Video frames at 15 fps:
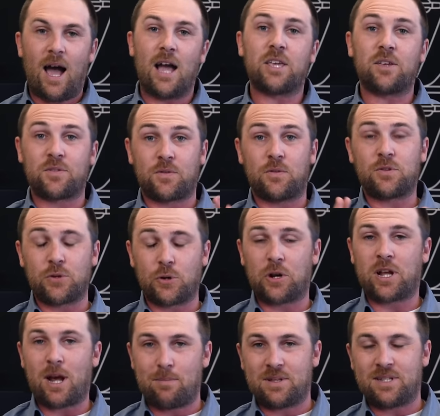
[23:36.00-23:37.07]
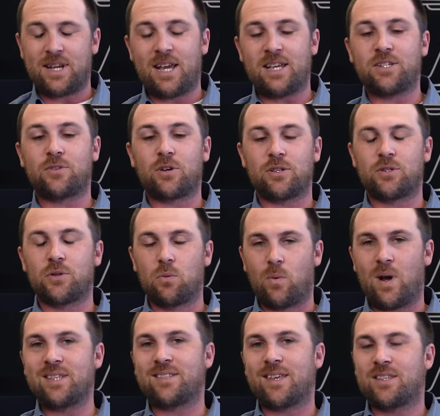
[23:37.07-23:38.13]
But uh, you've, you've still got a couple of days. You've got until
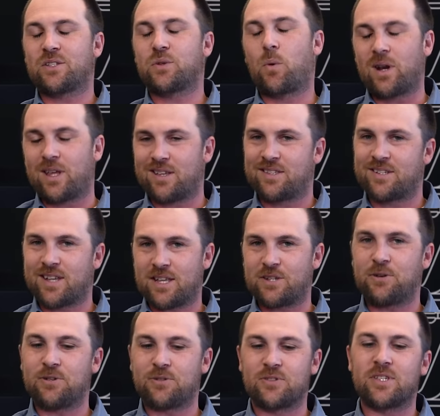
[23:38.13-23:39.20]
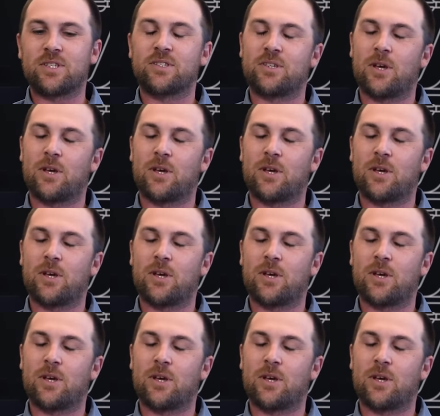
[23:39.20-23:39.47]
Wednesday the twentieth to get your entries in.